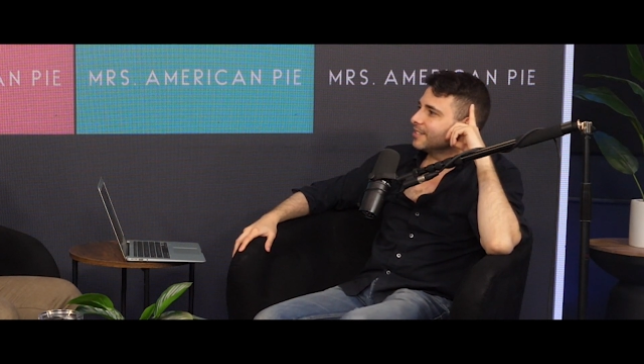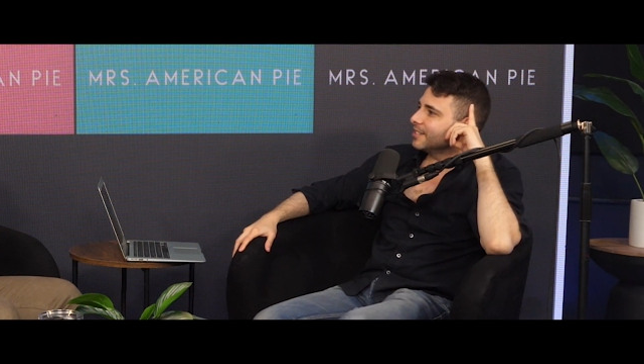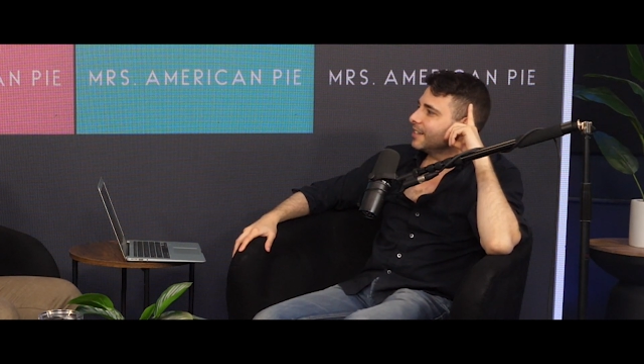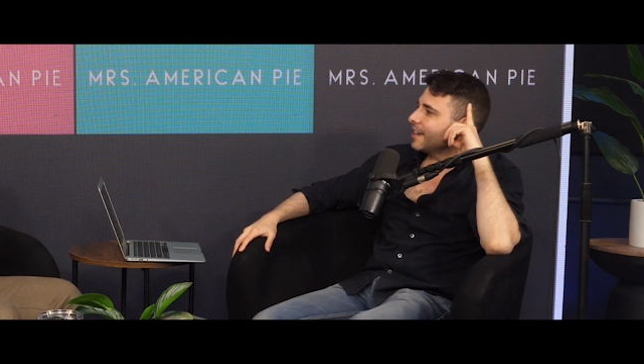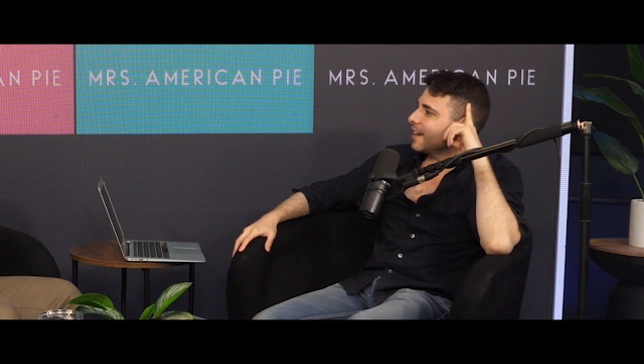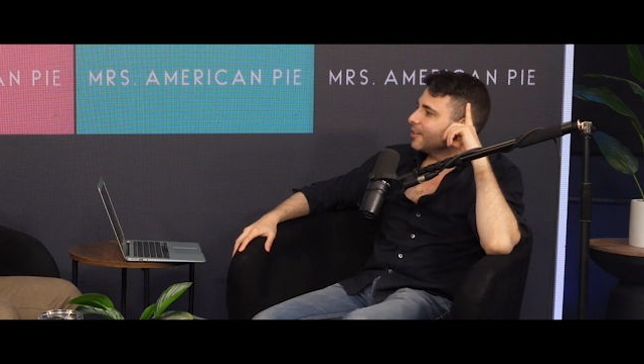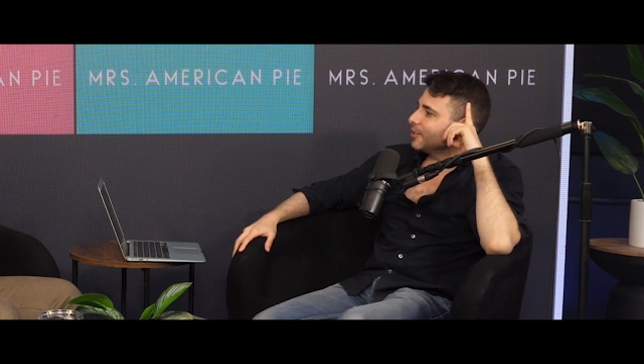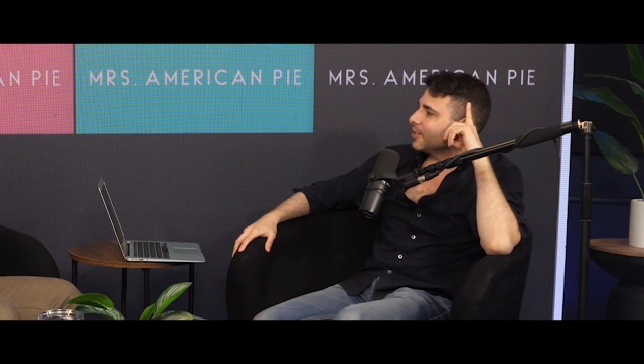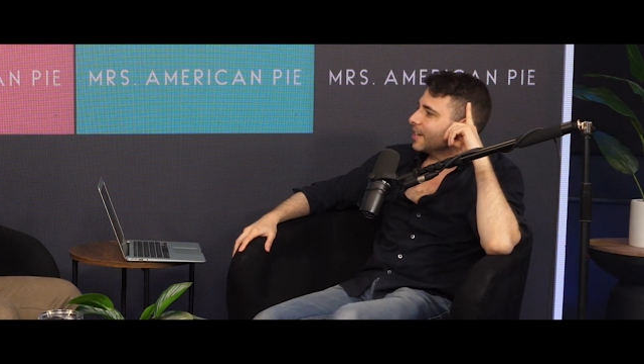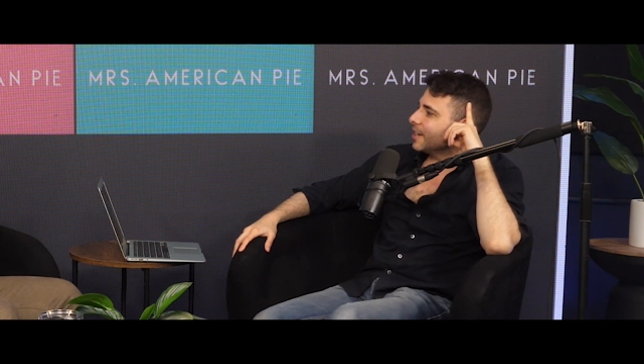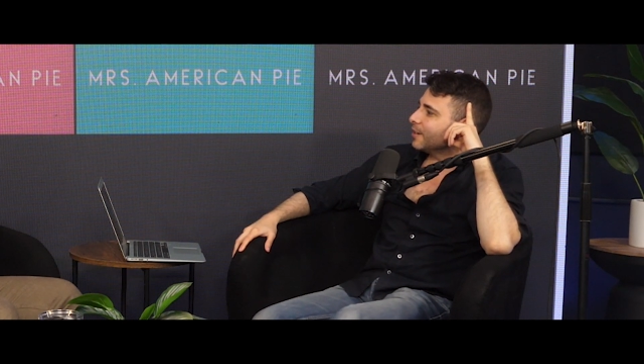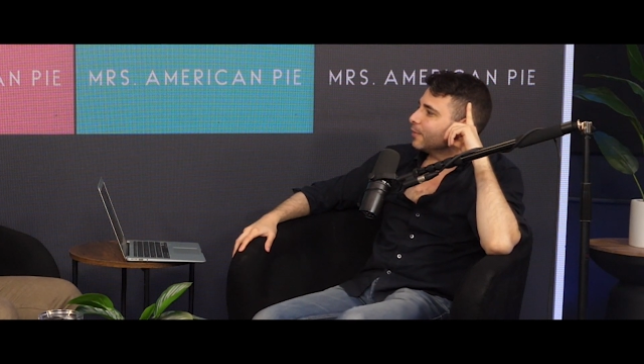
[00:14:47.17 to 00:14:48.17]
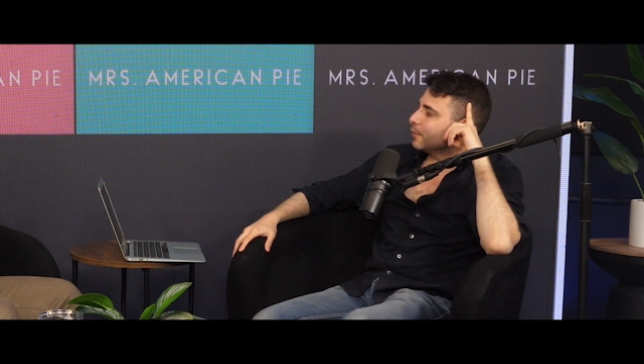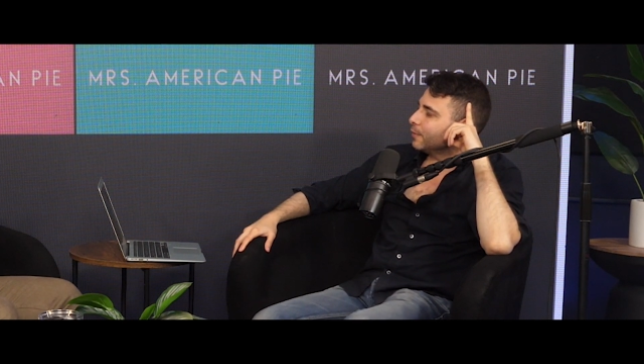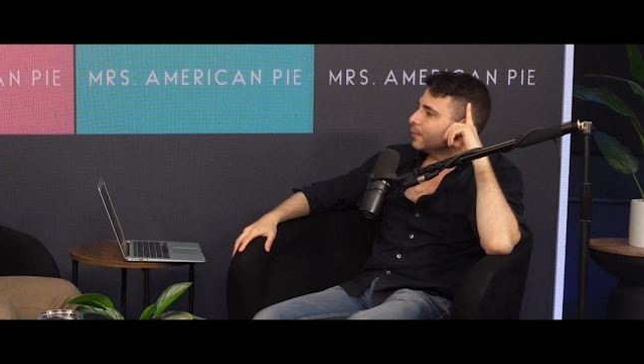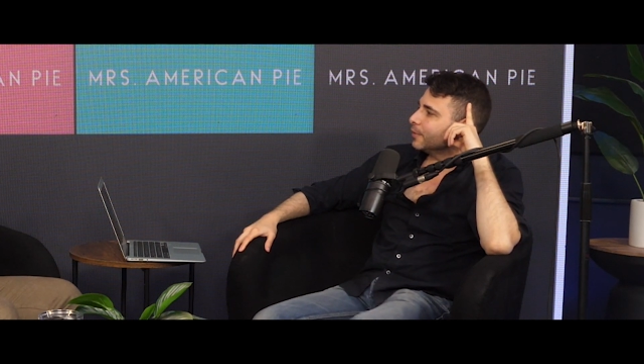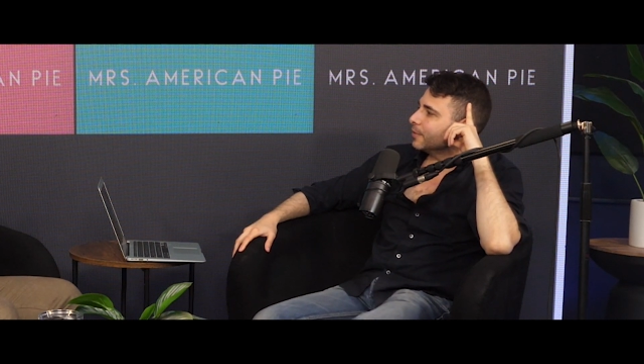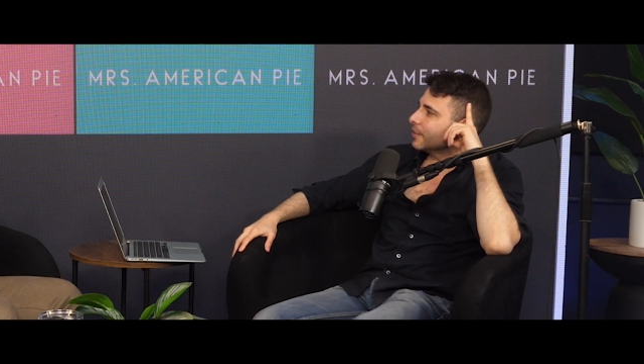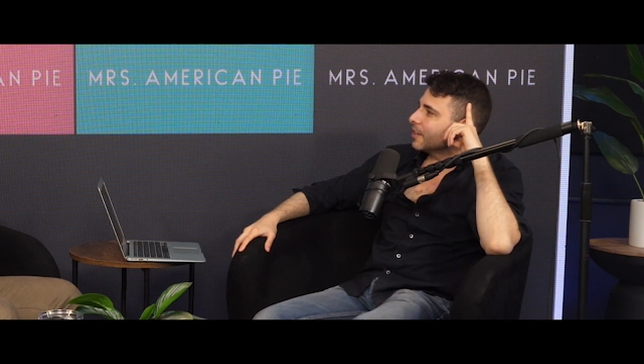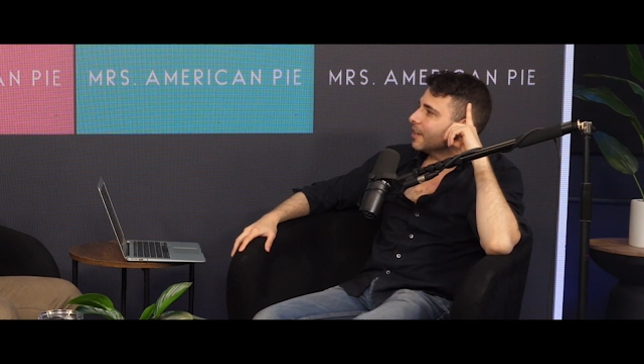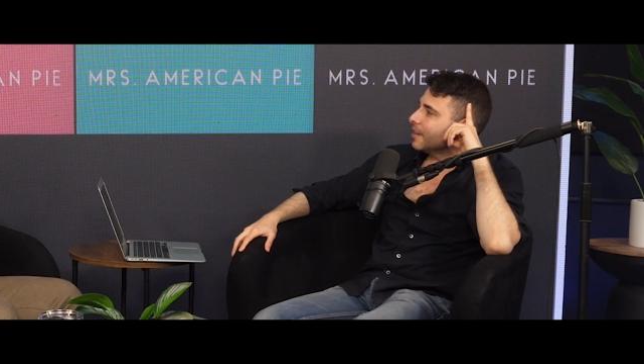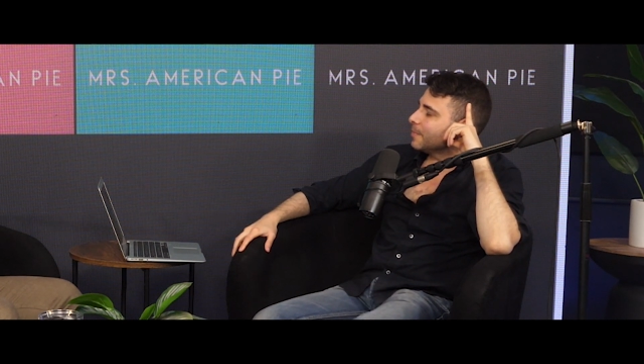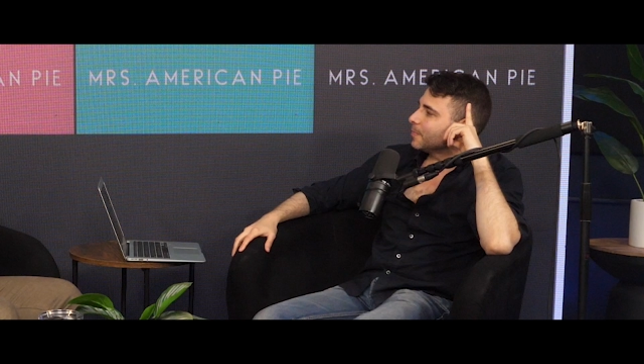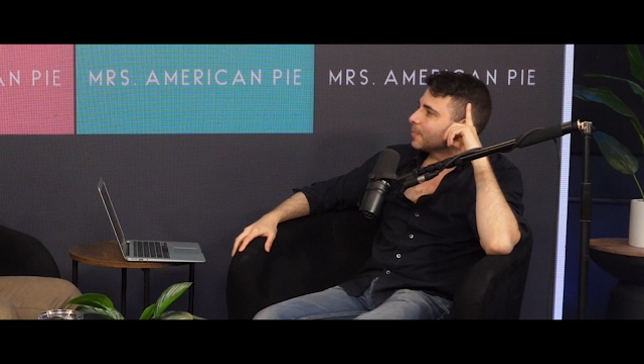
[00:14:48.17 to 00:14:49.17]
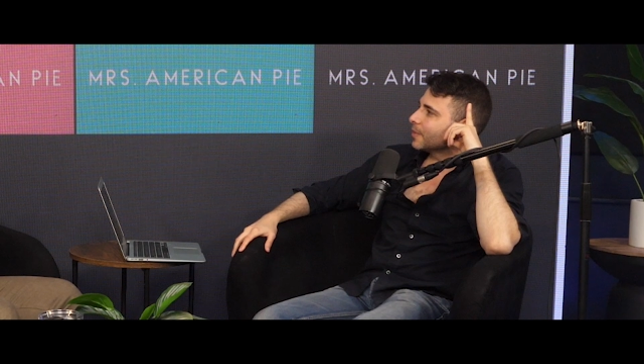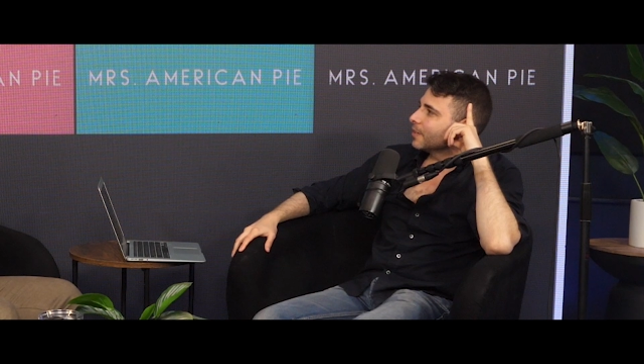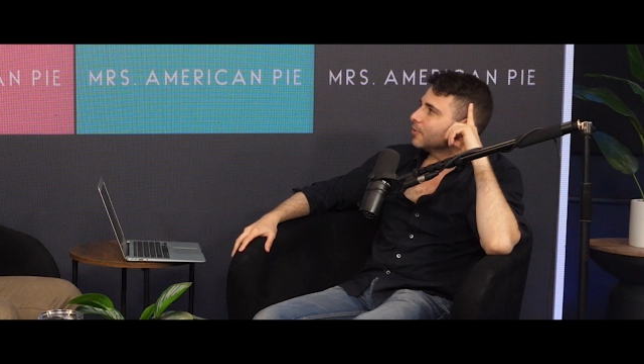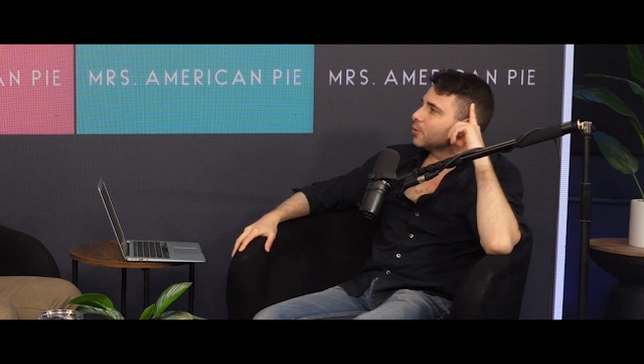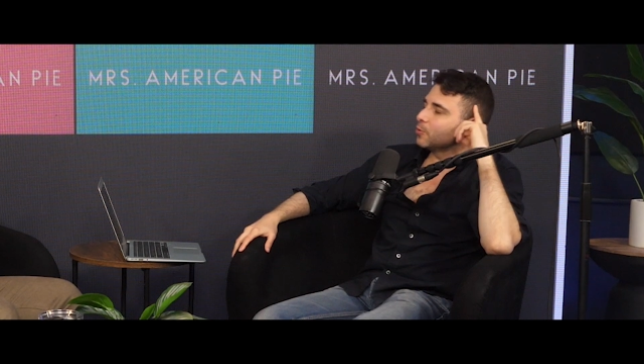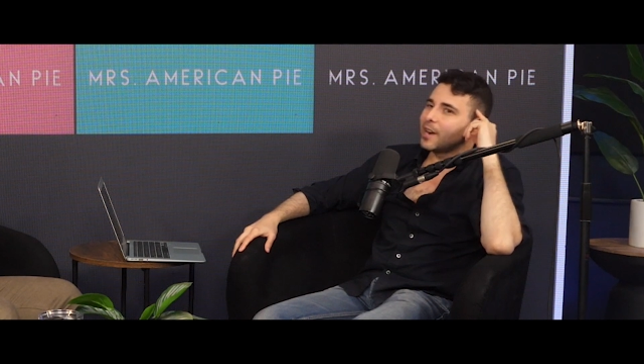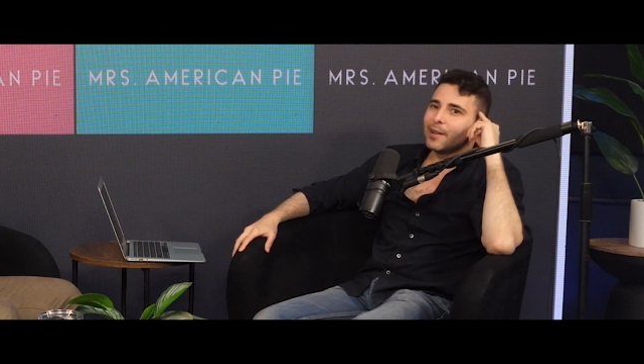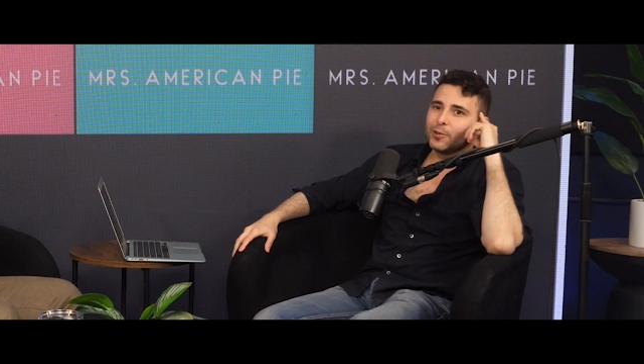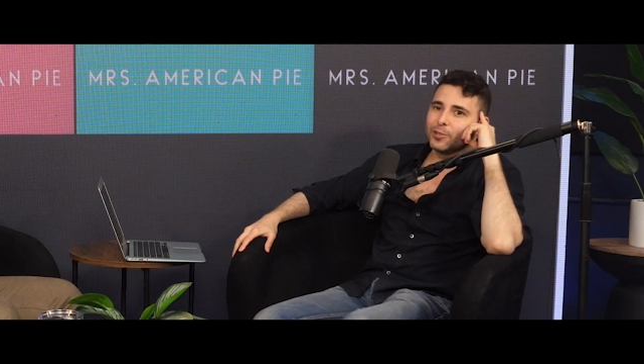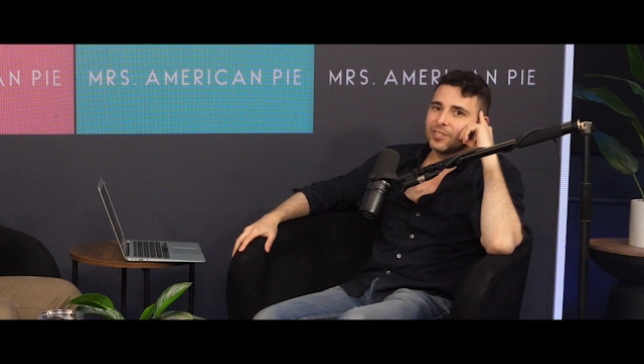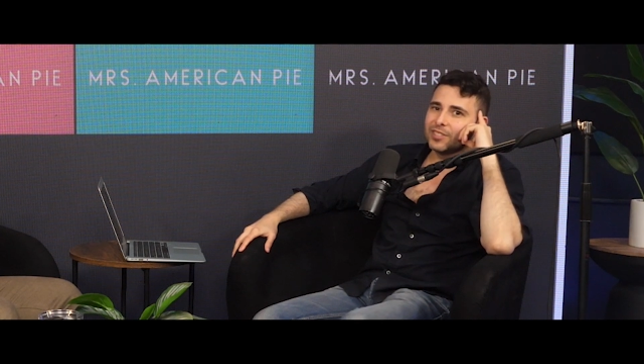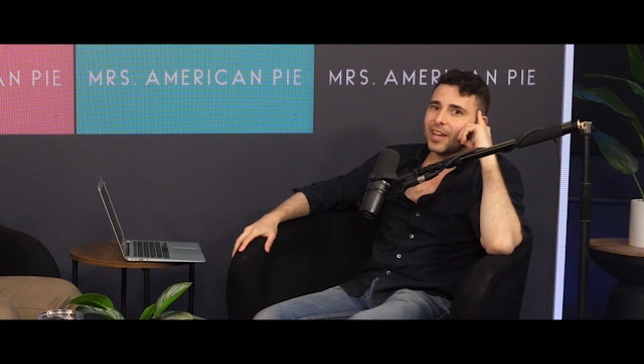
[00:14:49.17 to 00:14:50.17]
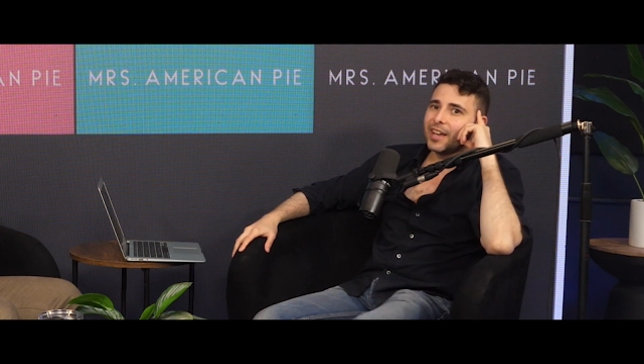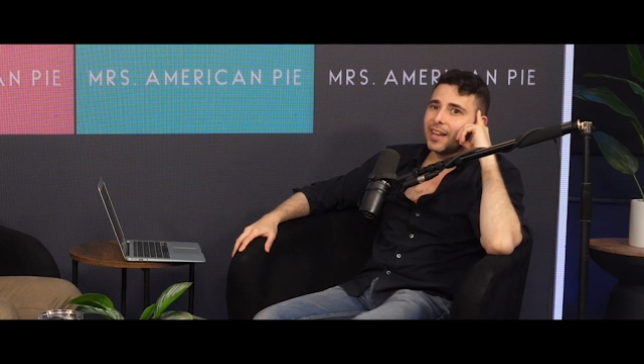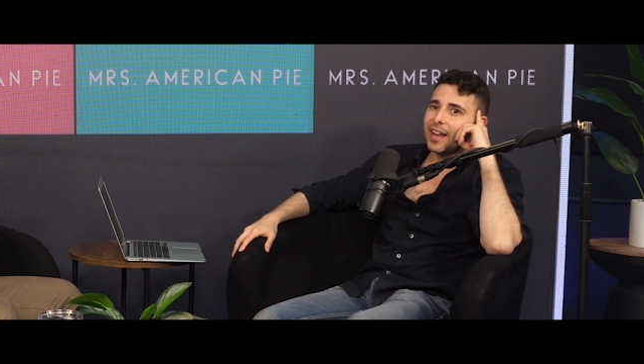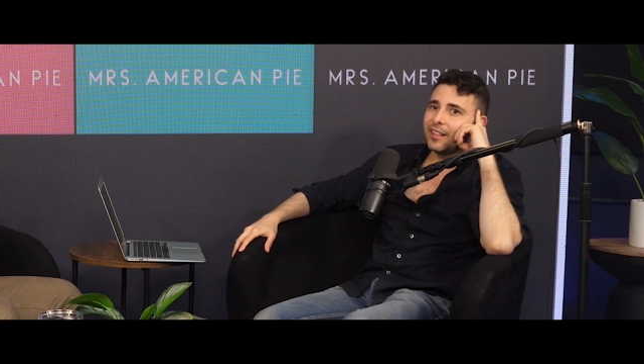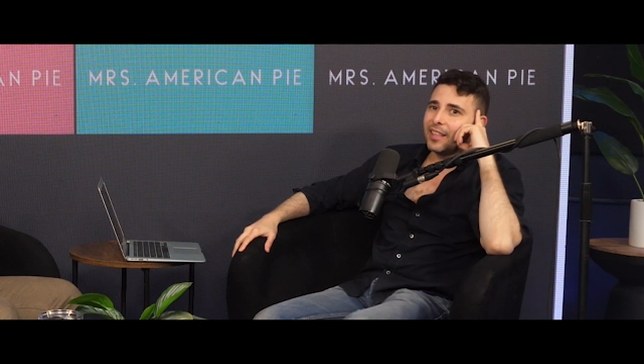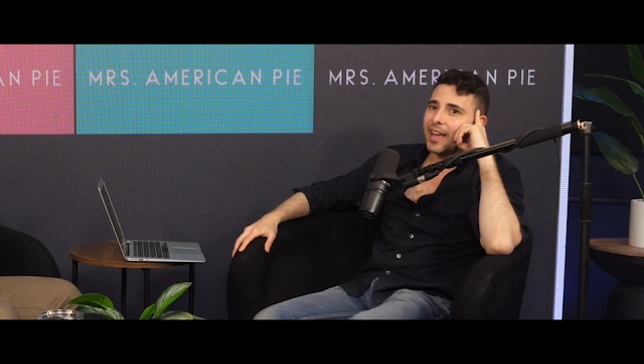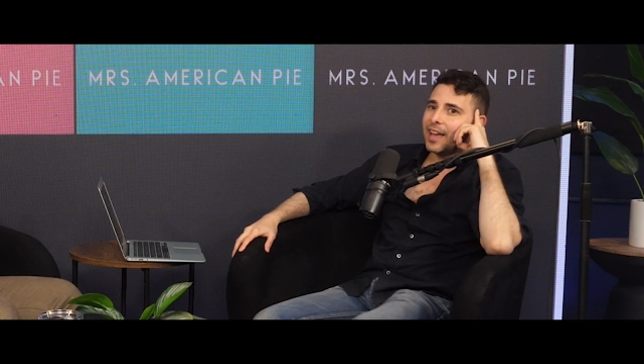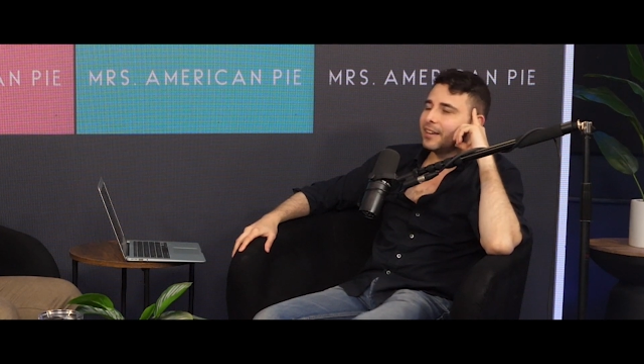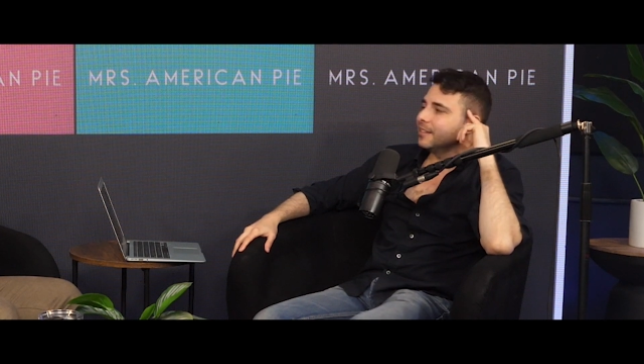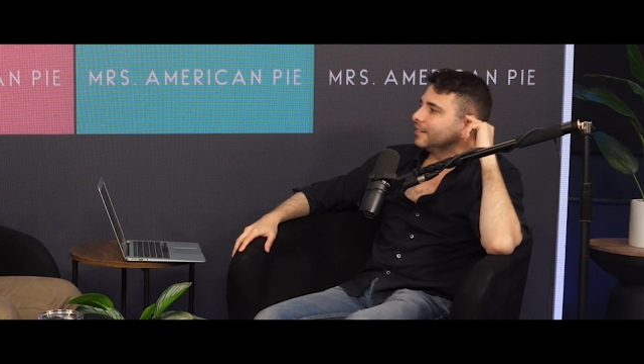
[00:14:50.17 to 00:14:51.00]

see how you kind of derive your design out of that.